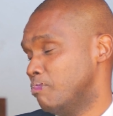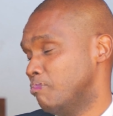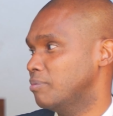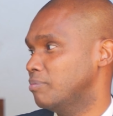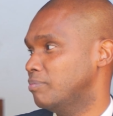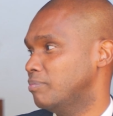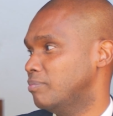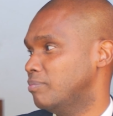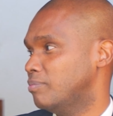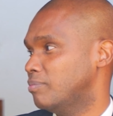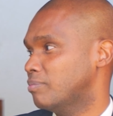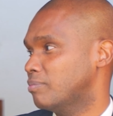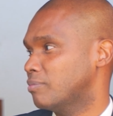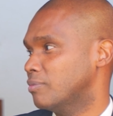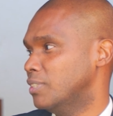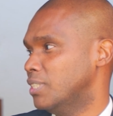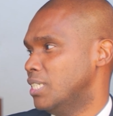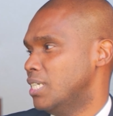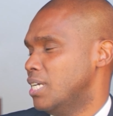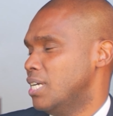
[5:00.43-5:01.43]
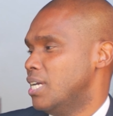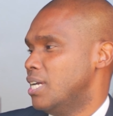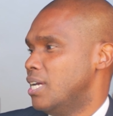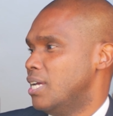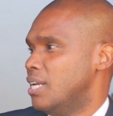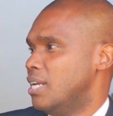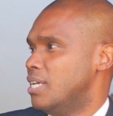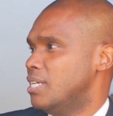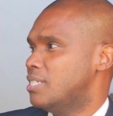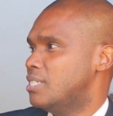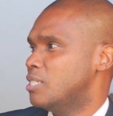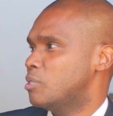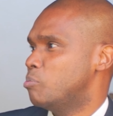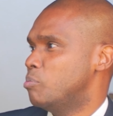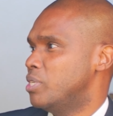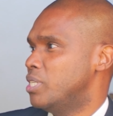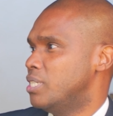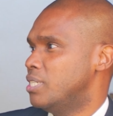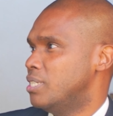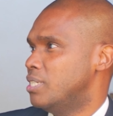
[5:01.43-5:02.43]
it. Let
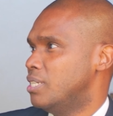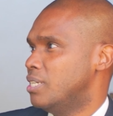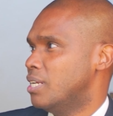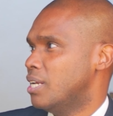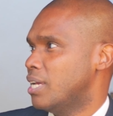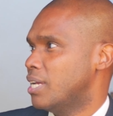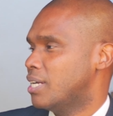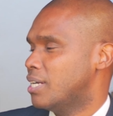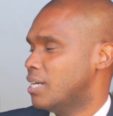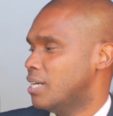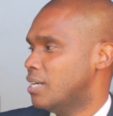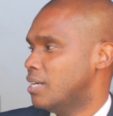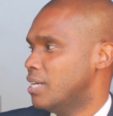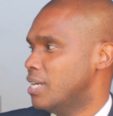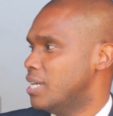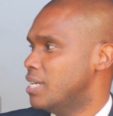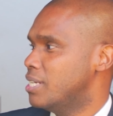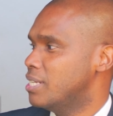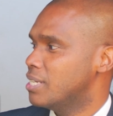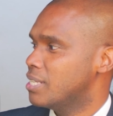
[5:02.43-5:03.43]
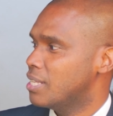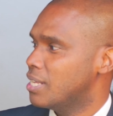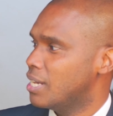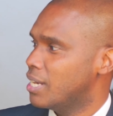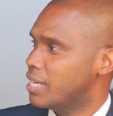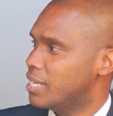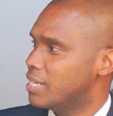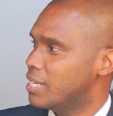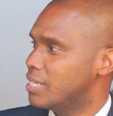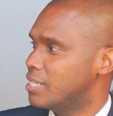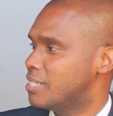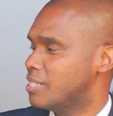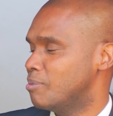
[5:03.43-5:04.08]
it be like any other line